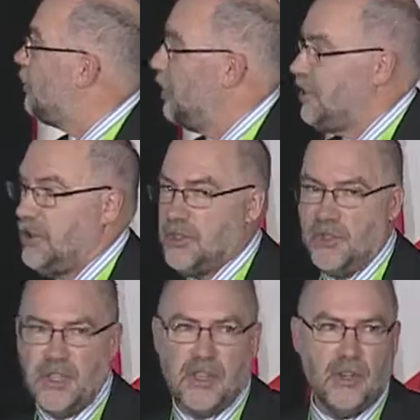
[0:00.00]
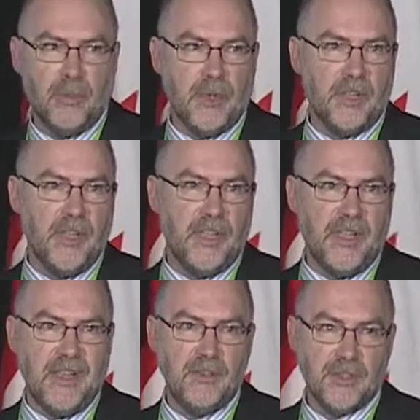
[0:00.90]
the species are
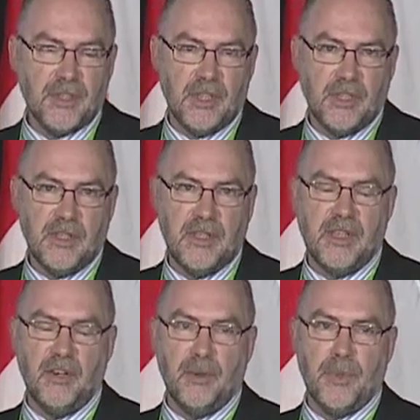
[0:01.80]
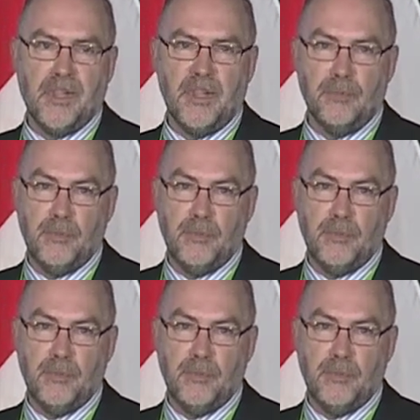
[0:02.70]
economically interesting, economically